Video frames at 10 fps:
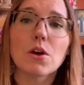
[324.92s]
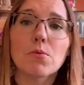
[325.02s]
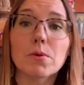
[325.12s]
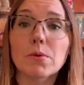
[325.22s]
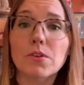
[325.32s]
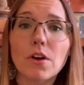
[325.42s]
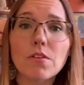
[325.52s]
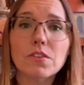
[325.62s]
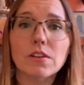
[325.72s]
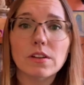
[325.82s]
we resolved
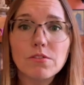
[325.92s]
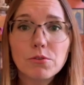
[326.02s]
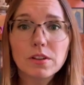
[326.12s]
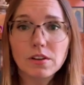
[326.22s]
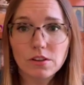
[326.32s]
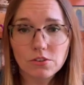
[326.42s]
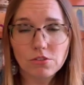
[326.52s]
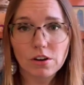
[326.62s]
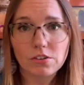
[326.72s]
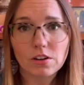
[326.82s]
to live with the
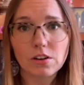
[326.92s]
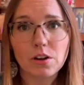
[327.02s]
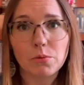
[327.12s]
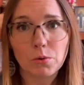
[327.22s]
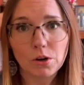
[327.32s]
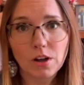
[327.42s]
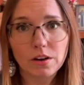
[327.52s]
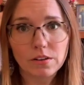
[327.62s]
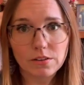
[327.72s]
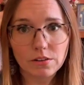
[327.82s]
construction and work on
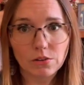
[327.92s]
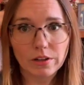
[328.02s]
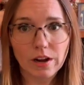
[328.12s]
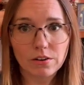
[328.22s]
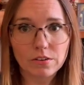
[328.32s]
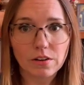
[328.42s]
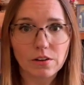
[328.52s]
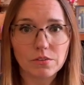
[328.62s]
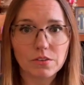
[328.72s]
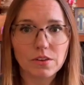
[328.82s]
it slowly
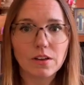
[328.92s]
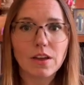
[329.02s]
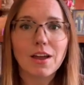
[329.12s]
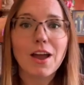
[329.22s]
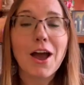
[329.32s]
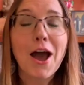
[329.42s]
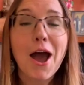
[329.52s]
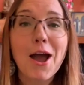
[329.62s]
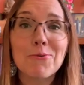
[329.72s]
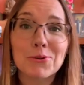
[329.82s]
ourselves.
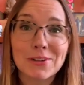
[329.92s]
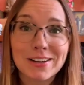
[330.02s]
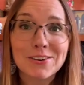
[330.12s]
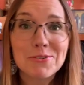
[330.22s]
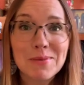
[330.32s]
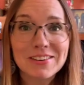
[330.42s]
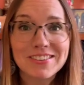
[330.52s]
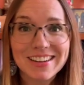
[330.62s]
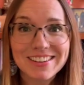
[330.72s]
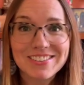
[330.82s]
I will let your
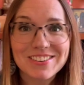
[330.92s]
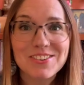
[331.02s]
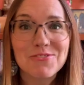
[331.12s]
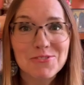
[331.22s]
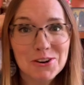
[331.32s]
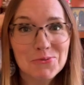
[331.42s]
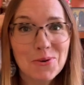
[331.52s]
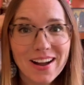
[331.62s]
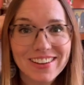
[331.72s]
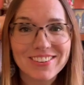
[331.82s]
imagination run
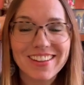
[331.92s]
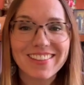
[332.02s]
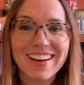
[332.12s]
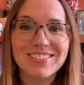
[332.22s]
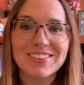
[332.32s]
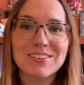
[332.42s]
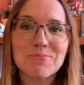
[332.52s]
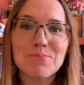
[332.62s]
wild on that one.